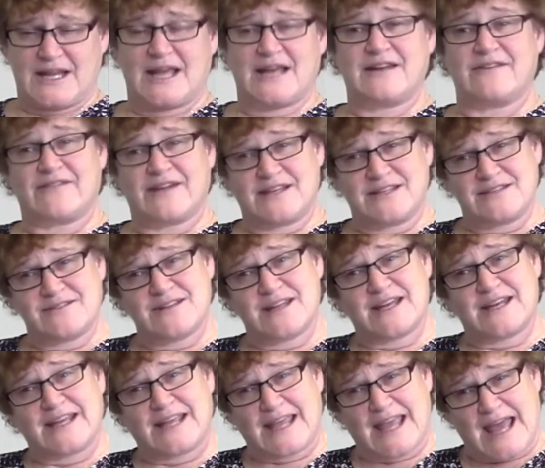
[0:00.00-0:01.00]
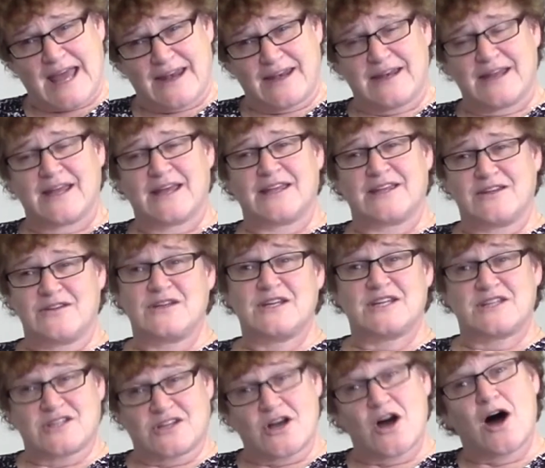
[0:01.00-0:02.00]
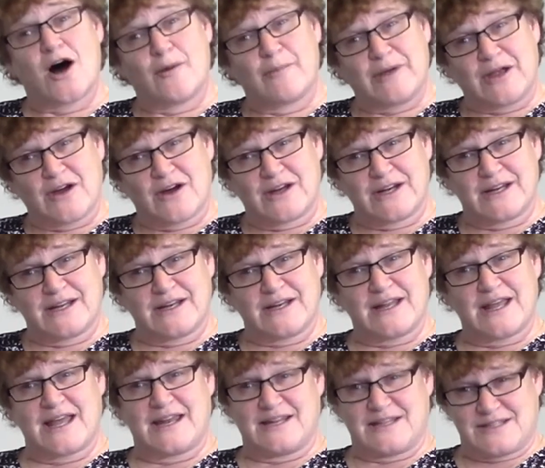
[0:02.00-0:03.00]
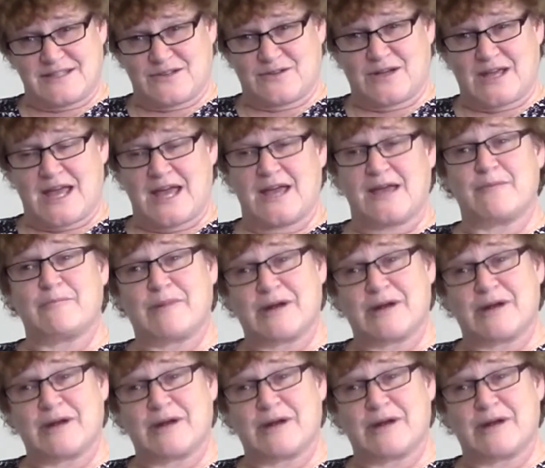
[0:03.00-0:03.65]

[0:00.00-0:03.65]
And if I do that again, you need to call me on it, and it's okay.